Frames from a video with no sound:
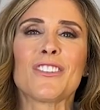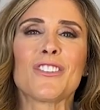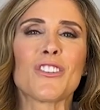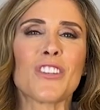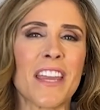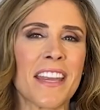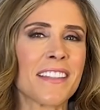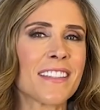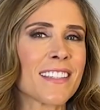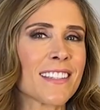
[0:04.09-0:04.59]

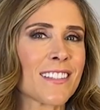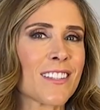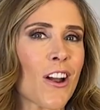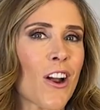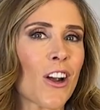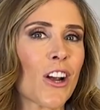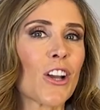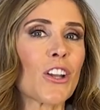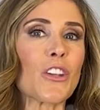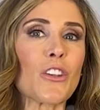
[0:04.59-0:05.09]
Chances
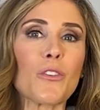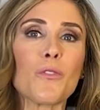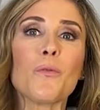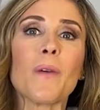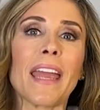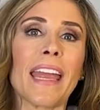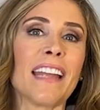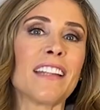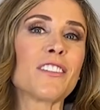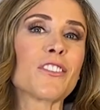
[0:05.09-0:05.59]
are you
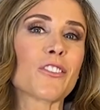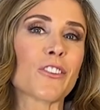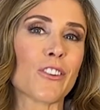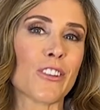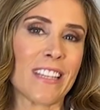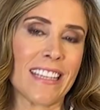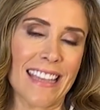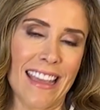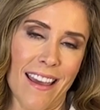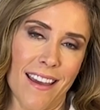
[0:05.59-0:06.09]

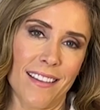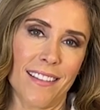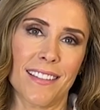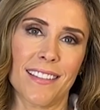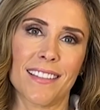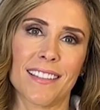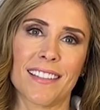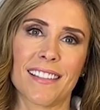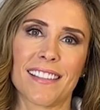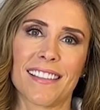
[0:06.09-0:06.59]
answered
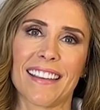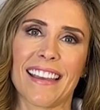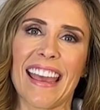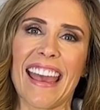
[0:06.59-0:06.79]
yes.